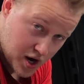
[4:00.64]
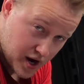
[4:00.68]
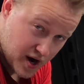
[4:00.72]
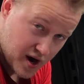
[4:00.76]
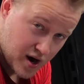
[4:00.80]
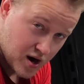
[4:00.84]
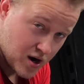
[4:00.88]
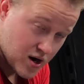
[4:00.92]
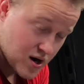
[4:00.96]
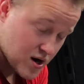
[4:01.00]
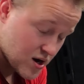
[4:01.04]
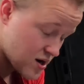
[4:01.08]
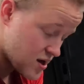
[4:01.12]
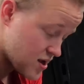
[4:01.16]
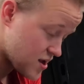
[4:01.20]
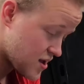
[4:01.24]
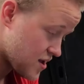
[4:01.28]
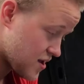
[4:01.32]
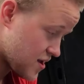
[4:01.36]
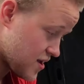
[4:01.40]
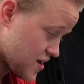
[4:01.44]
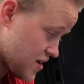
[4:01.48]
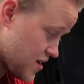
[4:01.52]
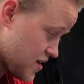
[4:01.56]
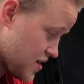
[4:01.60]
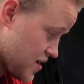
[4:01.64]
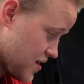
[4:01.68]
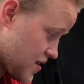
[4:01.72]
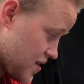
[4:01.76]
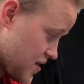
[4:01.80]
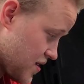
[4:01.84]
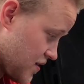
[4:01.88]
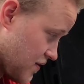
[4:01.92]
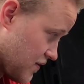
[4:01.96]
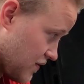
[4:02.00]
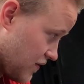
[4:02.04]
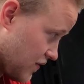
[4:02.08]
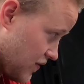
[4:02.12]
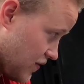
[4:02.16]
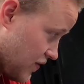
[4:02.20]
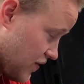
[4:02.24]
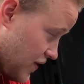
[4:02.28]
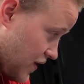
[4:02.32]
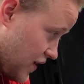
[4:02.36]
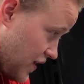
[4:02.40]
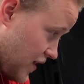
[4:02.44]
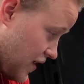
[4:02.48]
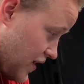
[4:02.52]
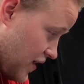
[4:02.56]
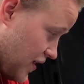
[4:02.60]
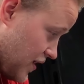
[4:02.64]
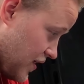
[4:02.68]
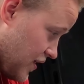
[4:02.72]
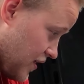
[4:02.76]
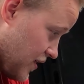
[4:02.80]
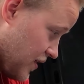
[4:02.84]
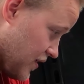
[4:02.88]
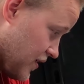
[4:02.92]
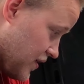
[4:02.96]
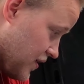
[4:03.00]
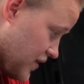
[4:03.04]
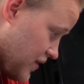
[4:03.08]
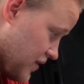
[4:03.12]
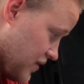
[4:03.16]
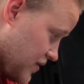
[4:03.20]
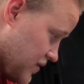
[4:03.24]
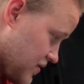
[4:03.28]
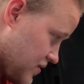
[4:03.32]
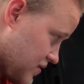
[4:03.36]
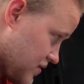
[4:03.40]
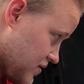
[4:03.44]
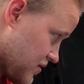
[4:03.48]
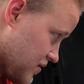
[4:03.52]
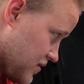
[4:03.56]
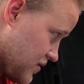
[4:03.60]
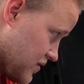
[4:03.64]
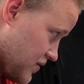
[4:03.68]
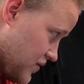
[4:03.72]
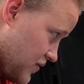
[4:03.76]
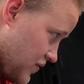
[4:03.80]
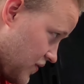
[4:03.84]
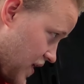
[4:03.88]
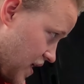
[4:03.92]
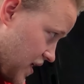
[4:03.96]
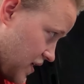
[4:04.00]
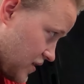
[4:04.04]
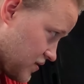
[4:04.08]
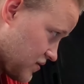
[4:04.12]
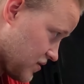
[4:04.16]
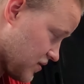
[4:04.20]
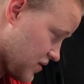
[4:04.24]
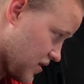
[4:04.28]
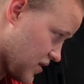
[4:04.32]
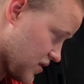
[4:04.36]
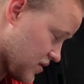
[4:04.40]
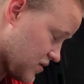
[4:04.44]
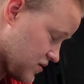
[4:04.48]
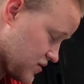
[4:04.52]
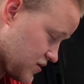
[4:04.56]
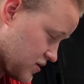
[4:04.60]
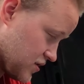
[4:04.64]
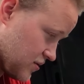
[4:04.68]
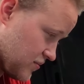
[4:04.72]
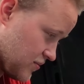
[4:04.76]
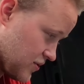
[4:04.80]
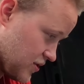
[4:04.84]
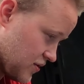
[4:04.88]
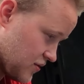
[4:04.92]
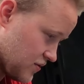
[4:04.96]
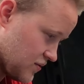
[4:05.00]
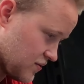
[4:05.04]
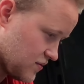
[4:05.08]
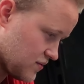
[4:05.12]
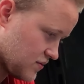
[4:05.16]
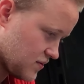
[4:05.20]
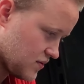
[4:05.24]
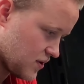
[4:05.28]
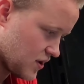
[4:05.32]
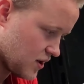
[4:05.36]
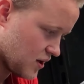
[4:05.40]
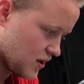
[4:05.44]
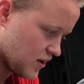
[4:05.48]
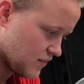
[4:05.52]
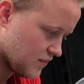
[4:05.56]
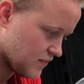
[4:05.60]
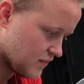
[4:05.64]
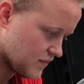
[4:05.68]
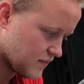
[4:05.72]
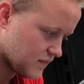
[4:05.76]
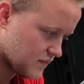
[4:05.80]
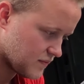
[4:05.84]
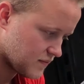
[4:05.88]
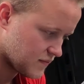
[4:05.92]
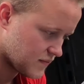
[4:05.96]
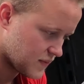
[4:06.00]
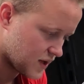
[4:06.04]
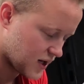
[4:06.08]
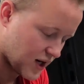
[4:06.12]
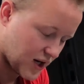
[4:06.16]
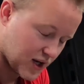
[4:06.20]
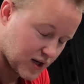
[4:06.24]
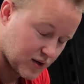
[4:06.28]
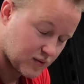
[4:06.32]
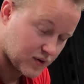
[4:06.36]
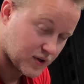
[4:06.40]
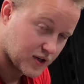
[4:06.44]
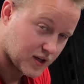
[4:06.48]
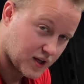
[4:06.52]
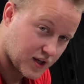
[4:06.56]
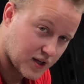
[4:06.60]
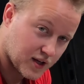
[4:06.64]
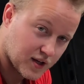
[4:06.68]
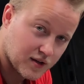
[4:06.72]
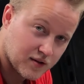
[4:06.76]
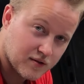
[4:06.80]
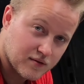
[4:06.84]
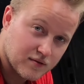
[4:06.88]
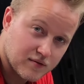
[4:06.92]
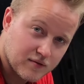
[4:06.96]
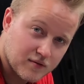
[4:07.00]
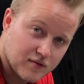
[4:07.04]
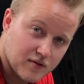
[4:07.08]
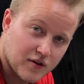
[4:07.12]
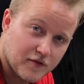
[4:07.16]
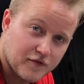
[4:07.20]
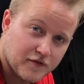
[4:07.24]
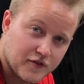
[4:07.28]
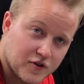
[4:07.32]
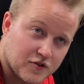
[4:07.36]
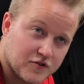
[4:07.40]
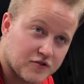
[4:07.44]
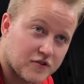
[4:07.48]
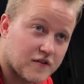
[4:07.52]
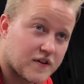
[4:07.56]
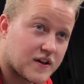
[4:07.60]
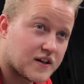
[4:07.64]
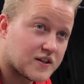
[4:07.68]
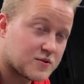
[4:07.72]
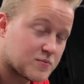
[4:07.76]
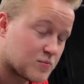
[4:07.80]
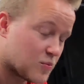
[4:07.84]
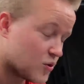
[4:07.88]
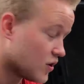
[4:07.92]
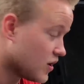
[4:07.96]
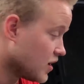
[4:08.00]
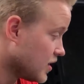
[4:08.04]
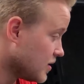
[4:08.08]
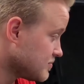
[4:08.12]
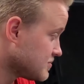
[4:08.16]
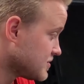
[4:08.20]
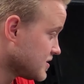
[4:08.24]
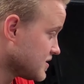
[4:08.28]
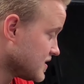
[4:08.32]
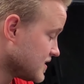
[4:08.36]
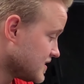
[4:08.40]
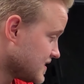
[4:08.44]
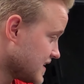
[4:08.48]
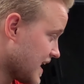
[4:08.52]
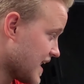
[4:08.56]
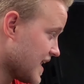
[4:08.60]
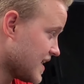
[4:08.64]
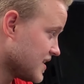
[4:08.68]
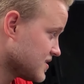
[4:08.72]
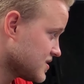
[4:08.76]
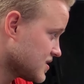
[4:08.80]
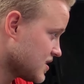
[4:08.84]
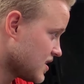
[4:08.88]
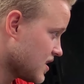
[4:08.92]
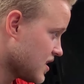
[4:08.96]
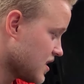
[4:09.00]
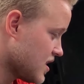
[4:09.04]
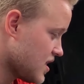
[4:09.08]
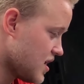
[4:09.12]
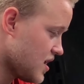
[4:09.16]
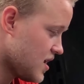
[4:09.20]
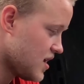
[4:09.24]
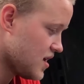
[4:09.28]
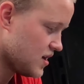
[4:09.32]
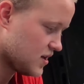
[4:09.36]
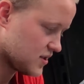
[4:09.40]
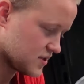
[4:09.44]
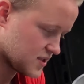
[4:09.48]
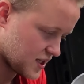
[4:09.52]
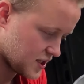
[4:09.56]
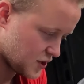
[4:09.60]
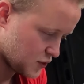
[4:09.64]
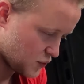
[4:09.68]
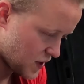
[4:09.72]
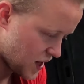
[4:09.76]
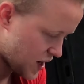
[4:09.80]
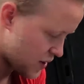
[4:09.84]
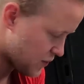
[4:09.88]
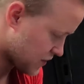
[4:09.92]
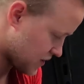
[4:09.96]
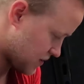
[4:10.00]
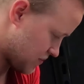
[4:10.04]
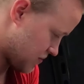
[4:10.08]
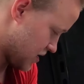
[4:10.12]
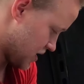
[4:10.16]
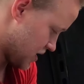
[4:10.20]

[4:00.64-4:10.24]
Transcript: air than that other turbo, I kind of want to get a filter that's more up to the task, because I do not want to